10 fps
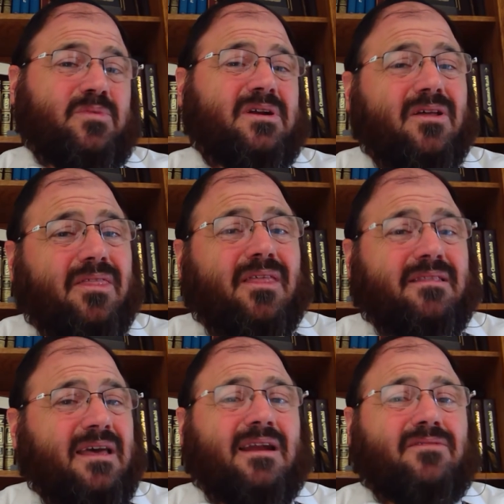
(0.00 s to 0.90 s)
But other than
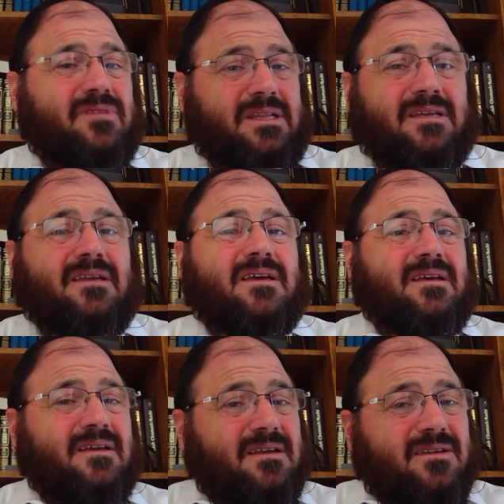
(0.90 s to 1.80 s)
that, I really,
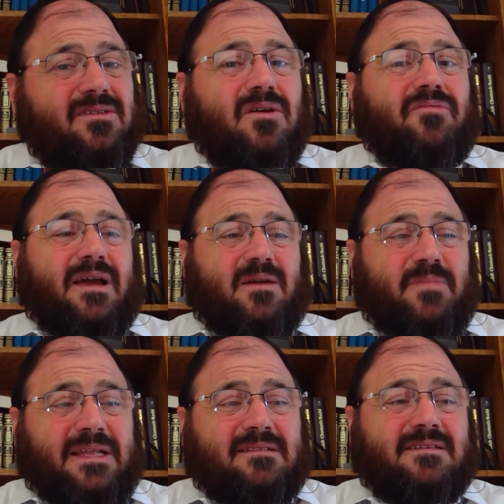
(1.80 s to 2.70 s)

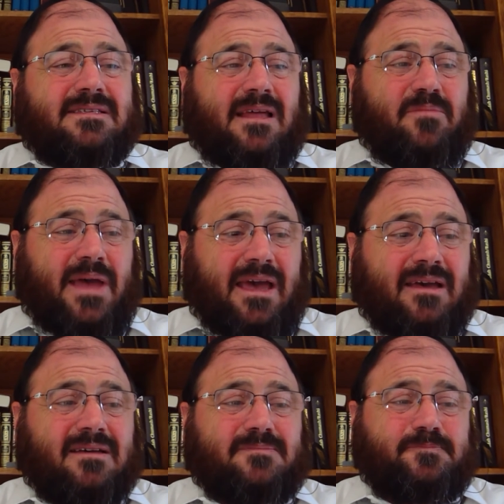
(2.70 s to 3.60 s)
recommend to step back.